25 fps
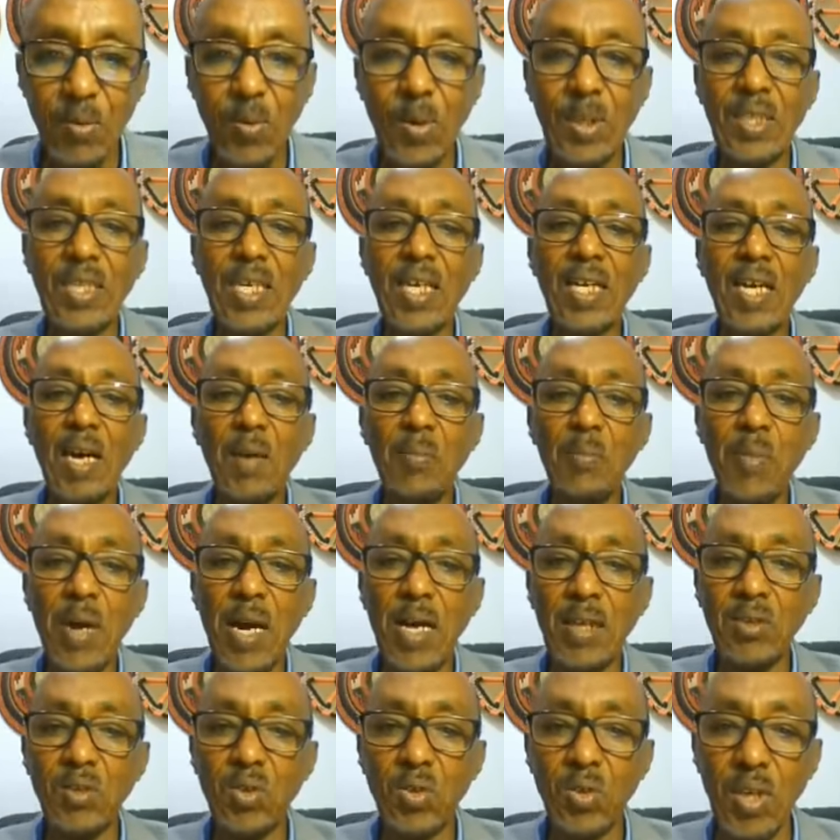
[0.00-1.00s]
When they come
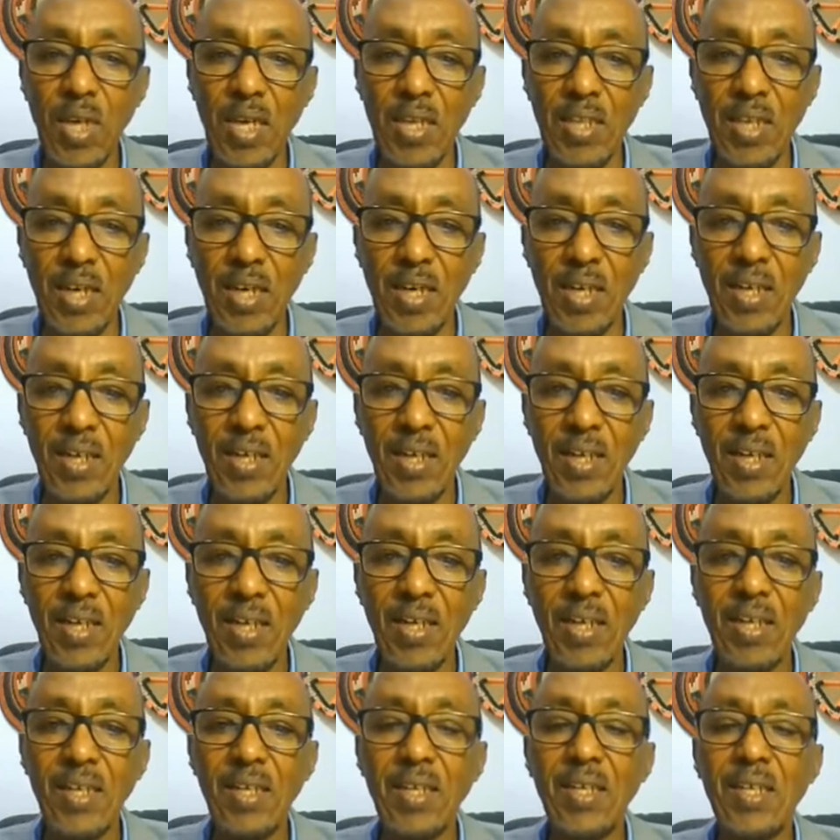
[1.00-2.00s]
back together,
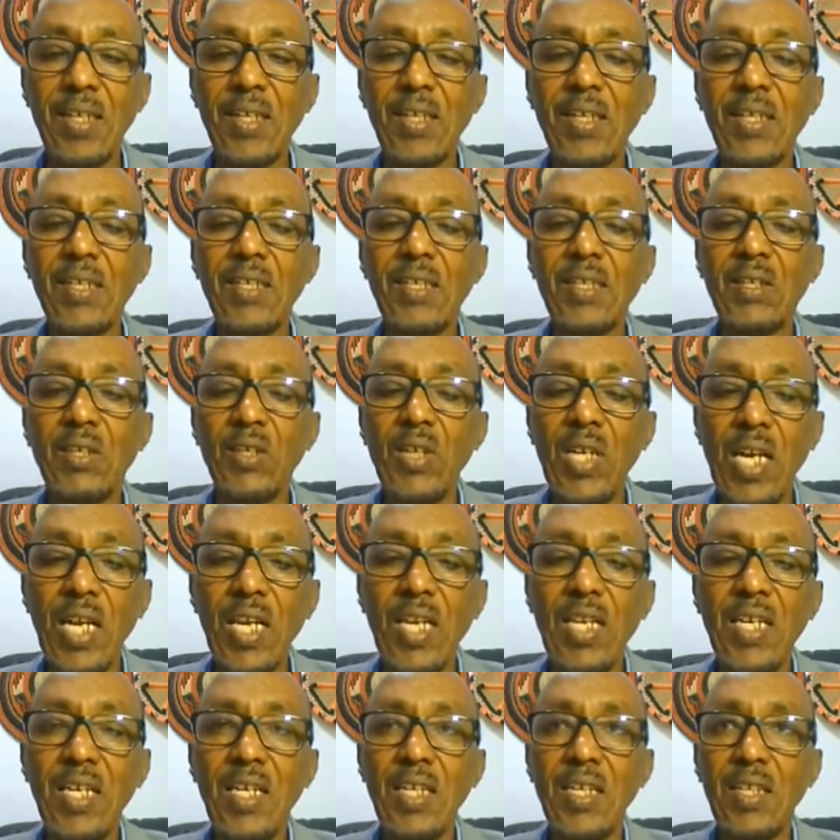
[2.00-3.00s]

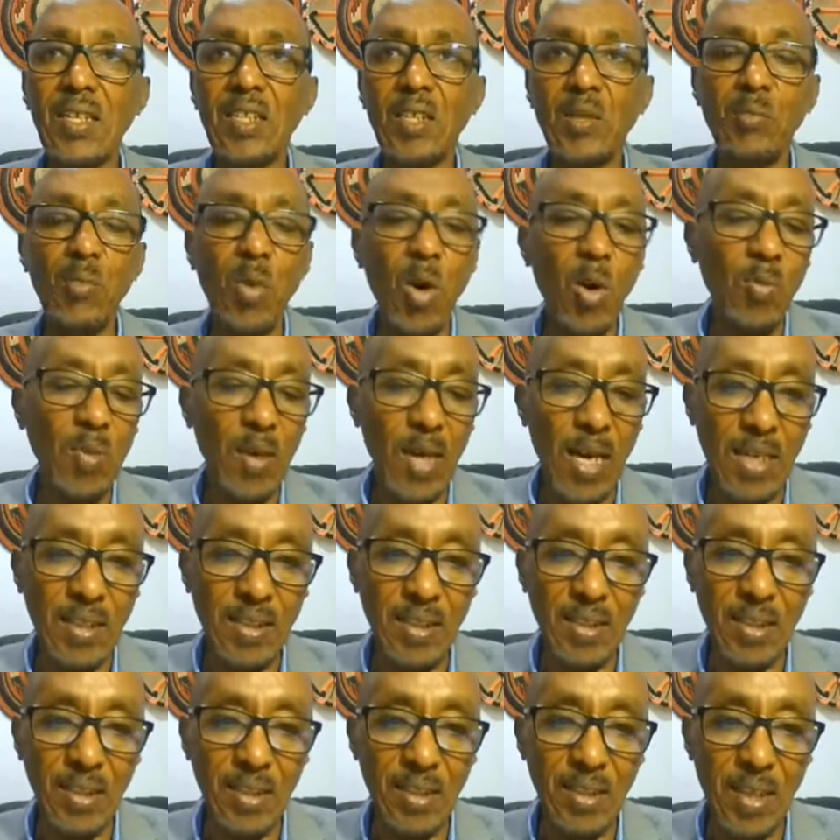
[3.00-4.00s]
really
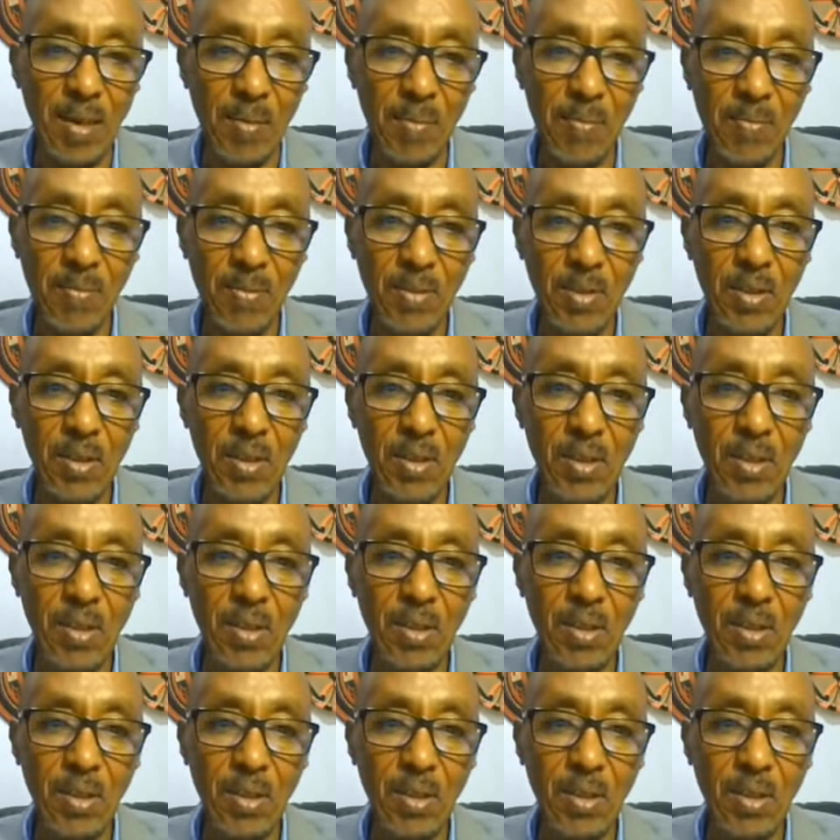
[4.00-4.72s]
demobilizing them,